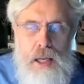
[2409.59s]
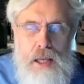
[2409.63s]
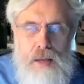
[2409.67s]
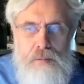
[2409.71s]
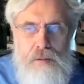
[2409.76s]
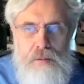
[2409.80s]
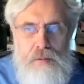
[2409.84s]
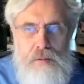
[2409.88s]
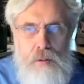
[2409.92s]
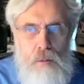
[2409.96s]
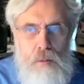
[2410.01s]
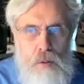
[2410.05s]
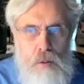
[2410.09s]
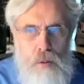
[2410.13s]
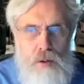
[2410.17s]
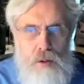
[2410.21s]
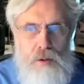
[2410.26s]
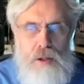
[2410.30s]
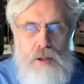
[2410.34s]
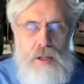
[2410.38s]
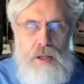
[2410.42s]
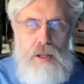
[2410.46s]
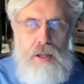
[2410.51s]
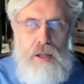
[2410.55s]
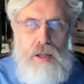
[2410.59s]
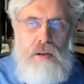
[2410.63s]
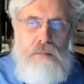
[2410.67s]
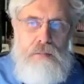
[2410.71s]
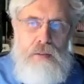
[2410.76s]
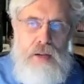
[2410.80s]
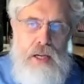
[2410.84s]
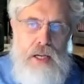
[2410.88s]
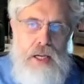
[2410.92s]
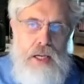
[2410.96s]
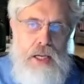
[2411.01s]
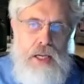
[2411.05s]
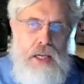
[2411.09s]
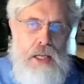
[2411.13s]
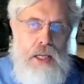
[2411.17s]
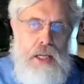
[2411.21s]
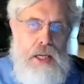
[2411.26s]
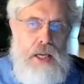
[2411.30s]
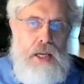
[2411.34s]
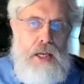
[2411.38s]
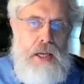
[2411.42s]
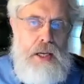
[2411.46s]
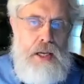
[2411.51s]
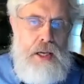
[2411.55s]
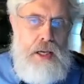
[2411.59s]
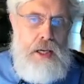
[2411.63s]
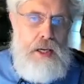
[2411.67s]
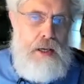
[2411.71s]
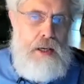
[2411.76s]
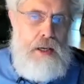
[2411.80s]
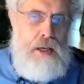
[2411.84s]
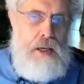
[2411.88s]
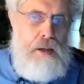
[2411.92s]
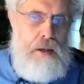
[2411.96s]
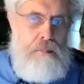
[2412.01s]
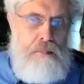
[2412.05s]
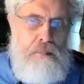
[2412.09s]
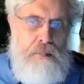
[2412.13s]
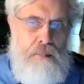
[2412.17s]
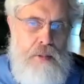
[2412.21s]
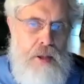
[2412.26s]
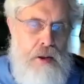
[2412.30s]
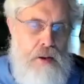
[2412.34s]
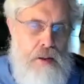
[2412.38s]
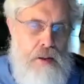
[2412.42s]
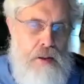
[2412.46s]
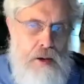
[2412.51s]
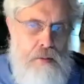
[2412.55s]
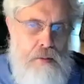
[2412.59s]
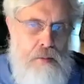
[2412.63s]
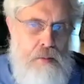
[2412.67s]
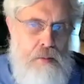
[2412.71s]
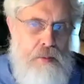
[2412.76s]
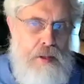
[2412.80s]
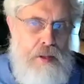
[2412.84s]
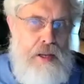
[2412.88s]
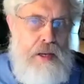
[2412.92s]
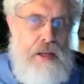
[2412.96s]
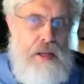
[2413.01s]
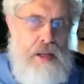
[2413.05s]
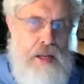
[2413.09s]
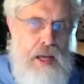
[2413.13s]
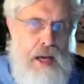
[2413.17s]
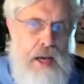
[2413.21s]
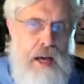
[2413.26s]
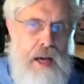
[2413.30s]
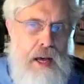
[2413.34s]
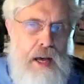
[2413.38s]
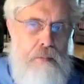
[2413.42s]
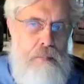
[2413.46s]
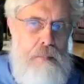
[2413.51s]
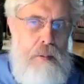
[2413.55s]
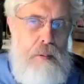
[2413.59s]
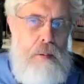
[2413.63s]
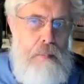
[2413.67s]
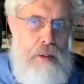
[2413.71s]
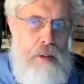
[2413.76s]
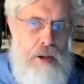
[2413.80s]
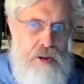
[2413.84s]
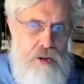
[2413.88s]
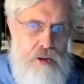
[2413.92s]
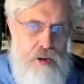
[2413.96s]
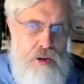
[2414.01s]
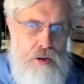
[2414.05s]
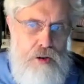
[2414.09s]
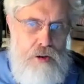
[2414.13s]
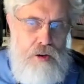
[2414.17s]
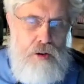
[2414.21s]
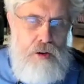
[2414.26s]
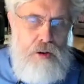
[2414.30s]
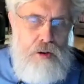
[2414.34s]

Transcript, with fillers: even if you weren't de-identified, um, you know, they, they didn't have permission